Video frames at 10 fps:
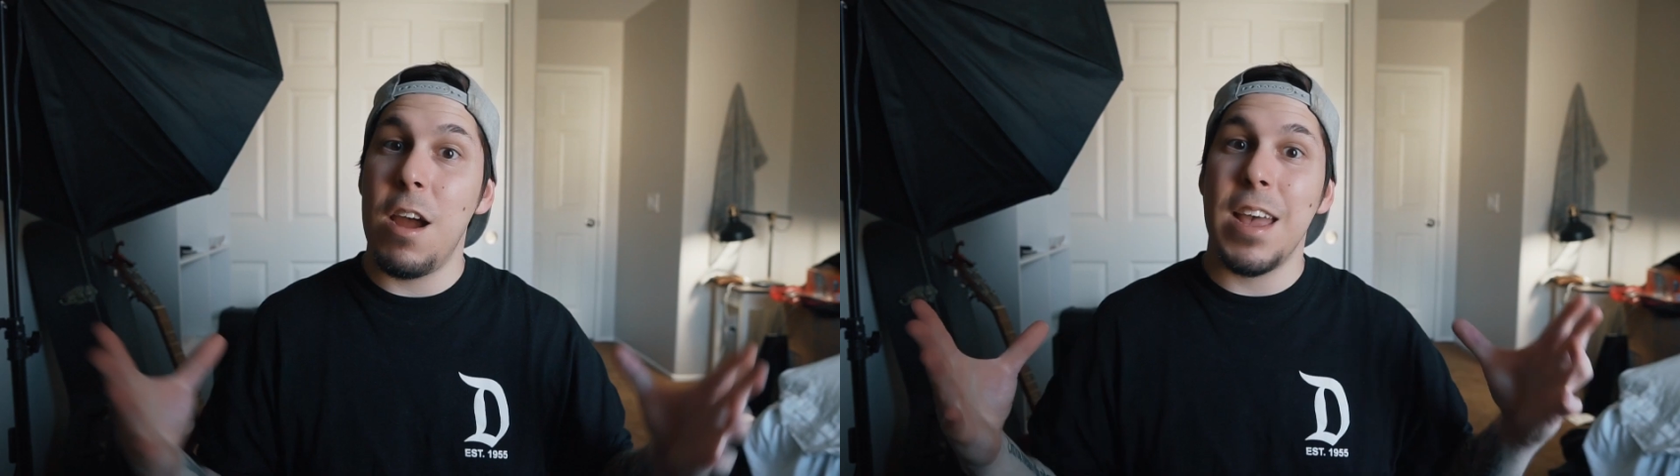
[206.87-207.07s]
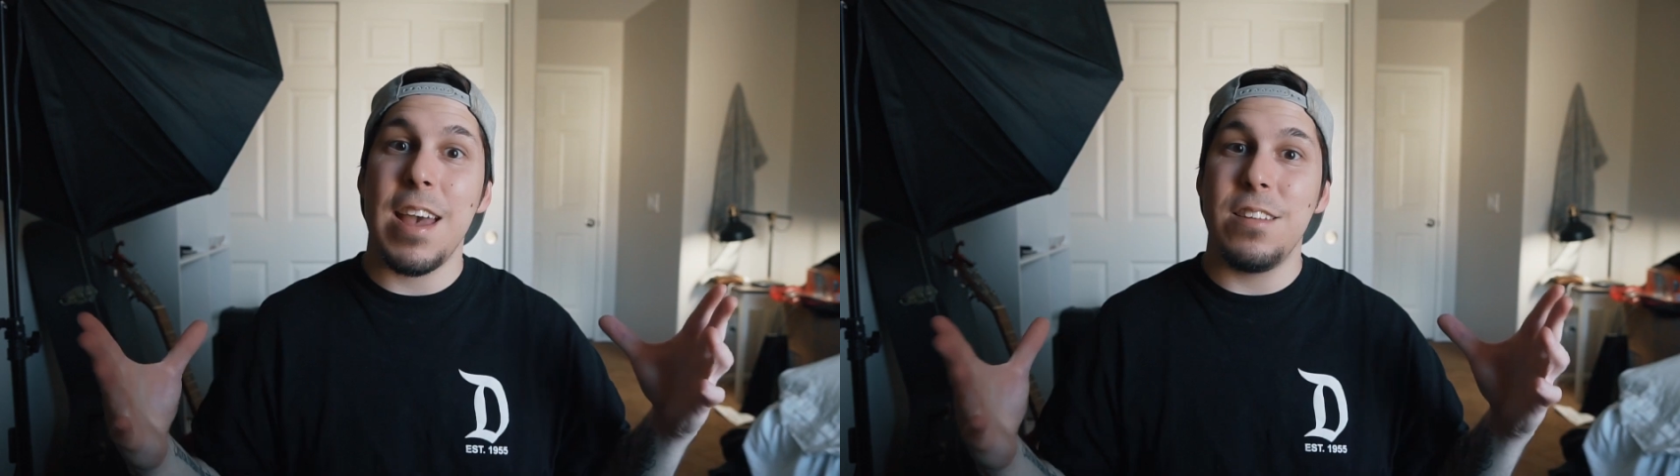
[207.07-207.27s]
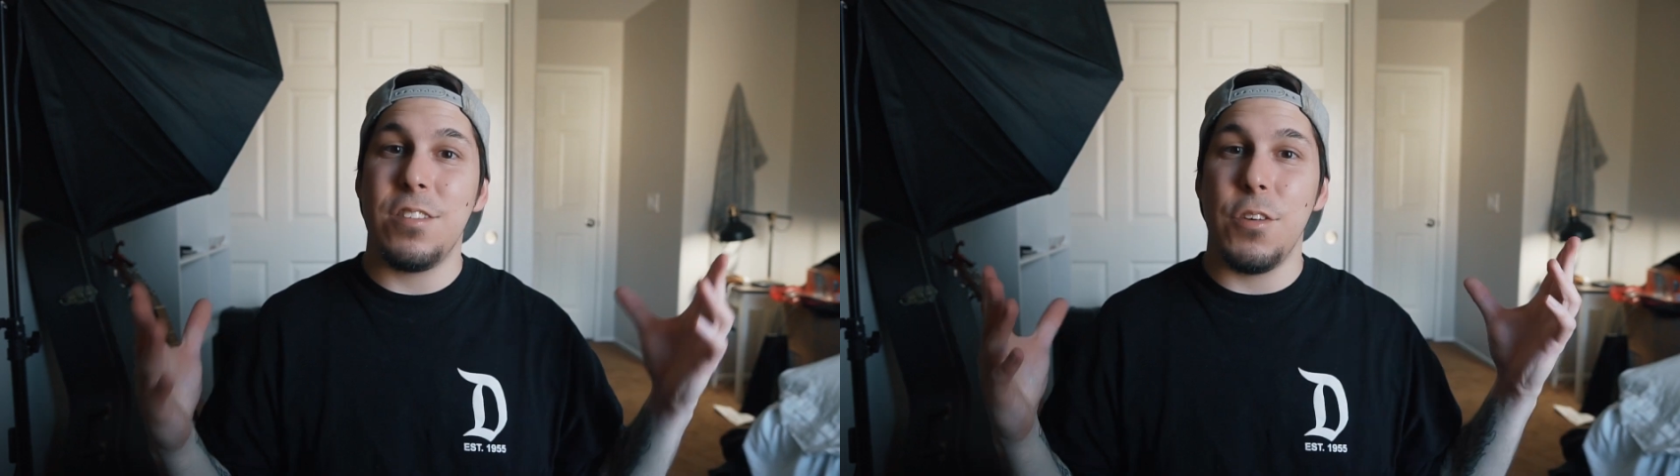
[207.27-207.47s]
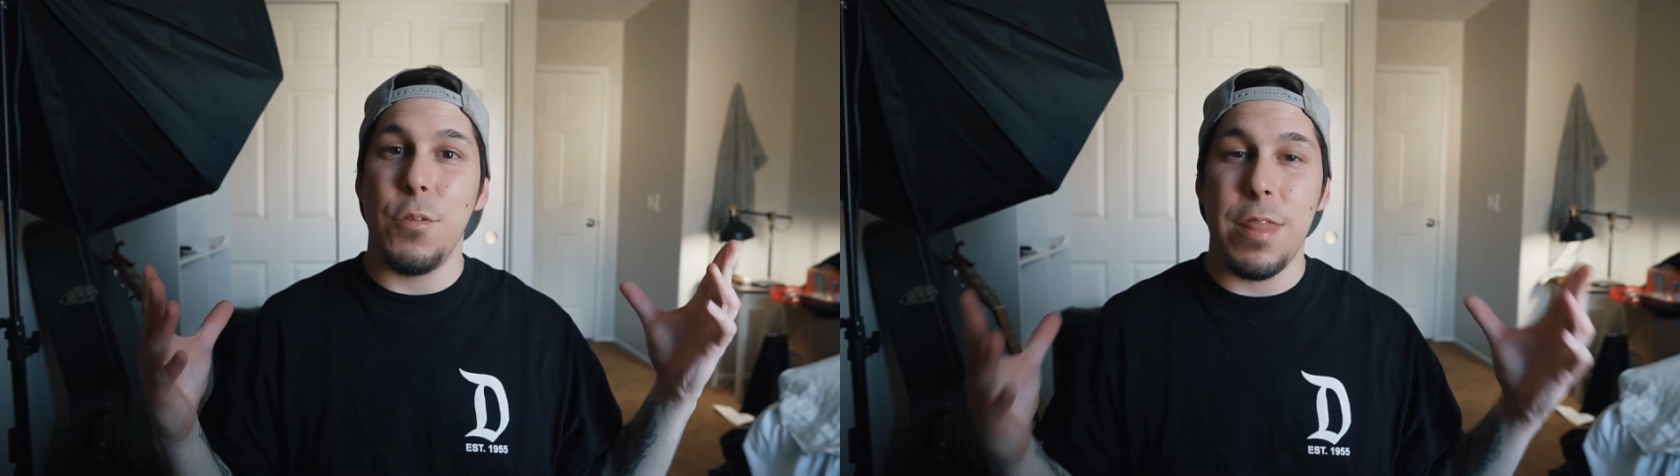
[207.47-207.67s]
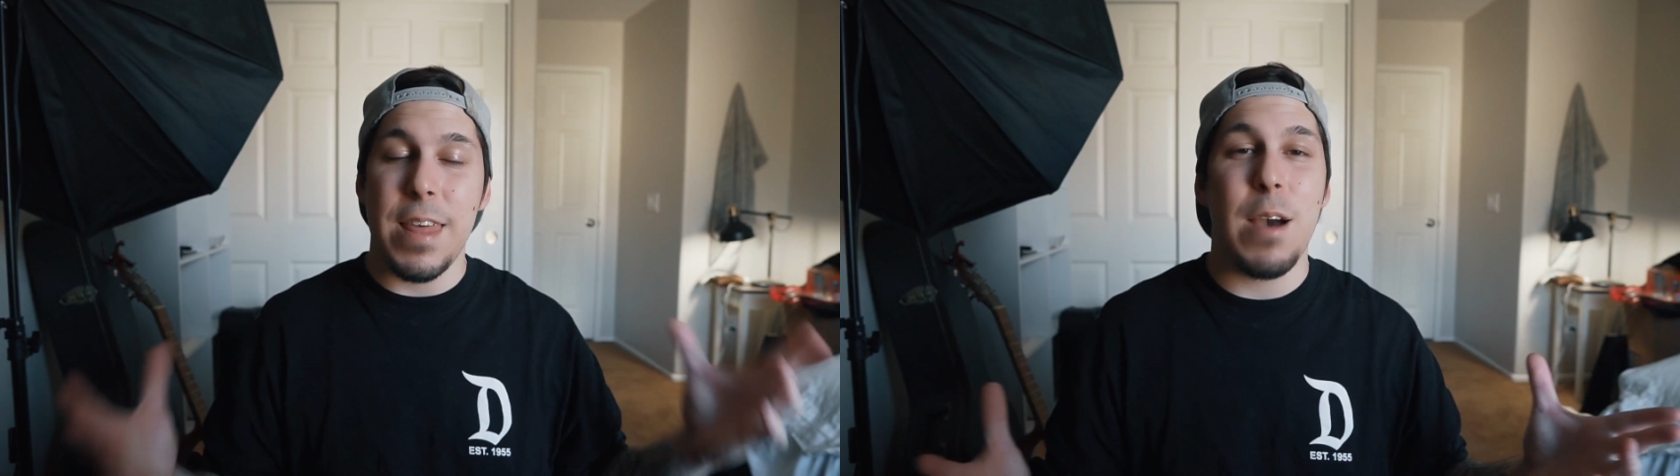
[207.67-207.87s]
All right, guys, so
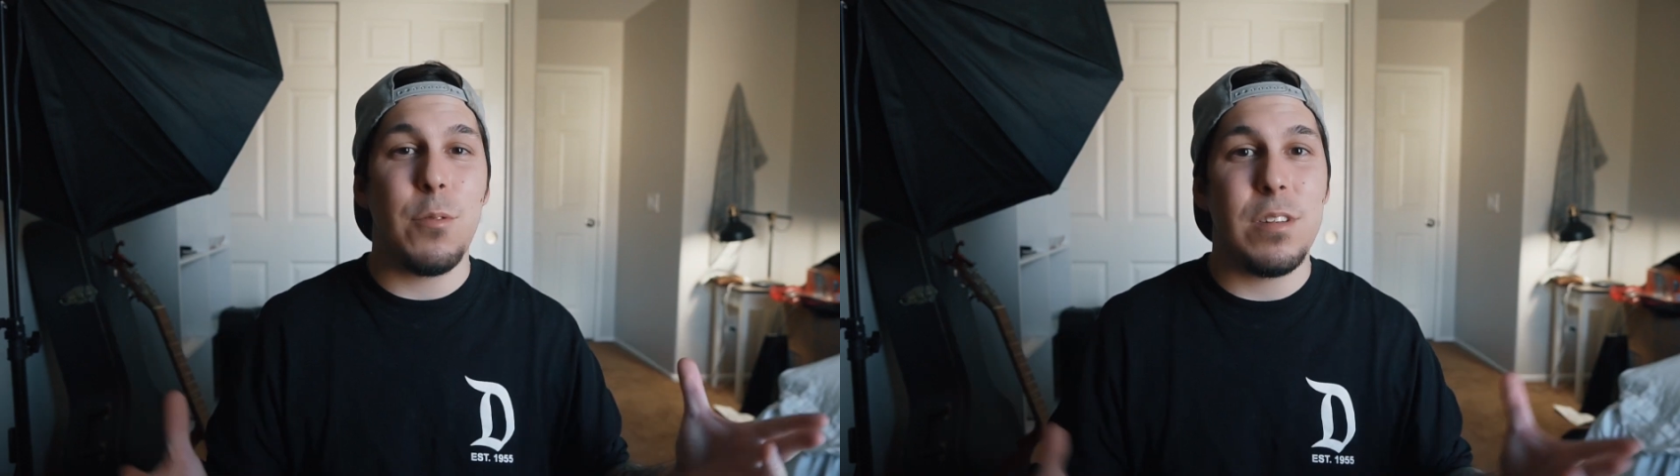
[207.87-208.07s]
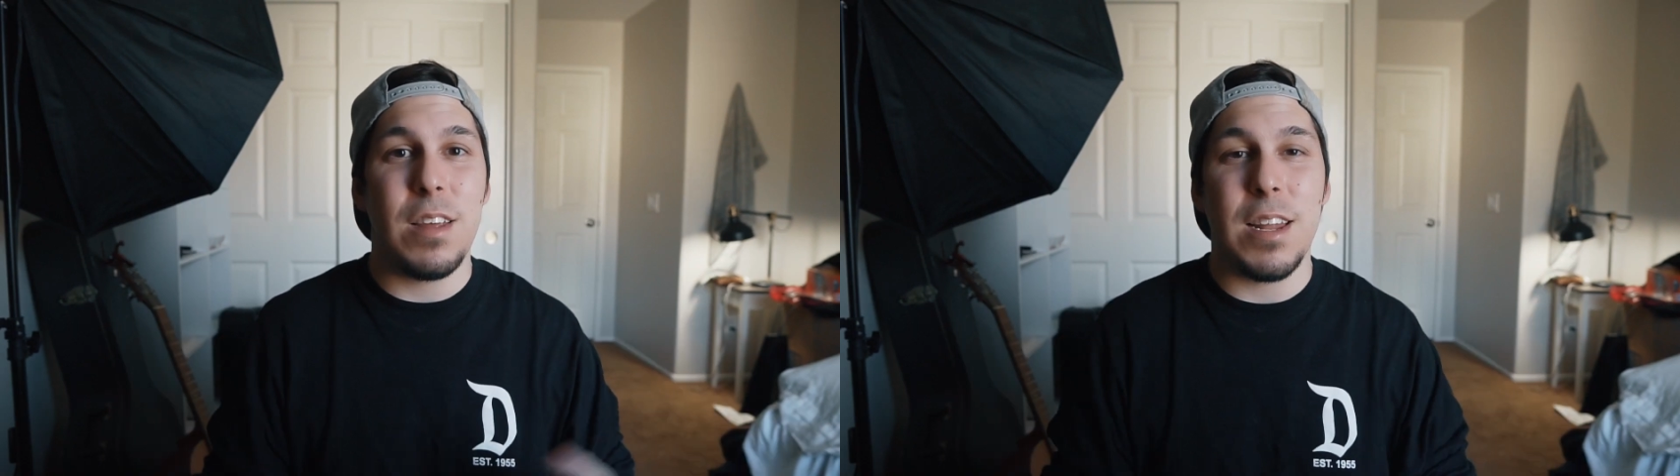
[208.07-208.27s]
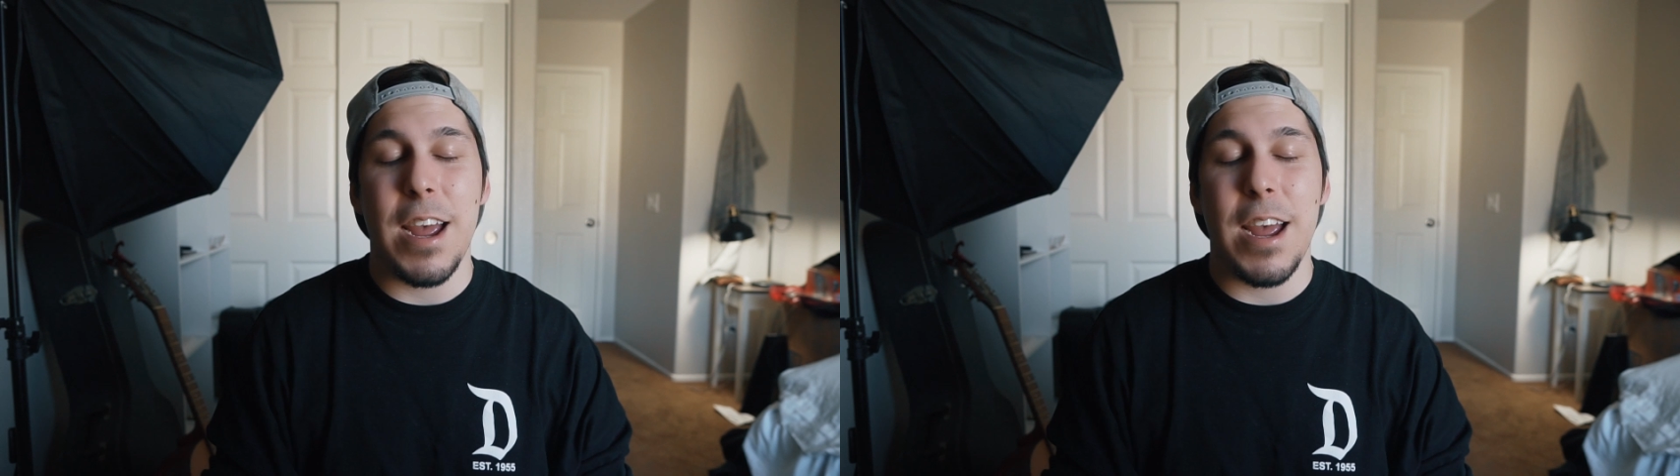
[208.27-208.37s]
that was it.